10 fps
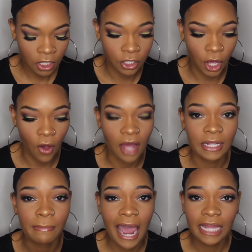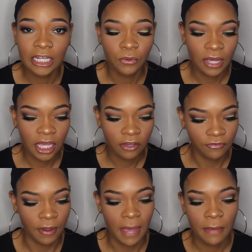No, on the Miley wig
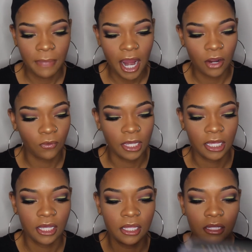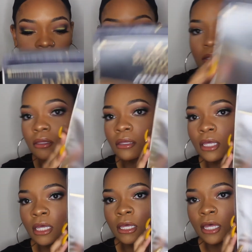from Empire Wig.
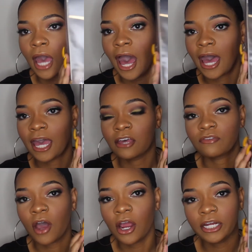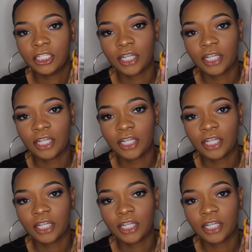I've already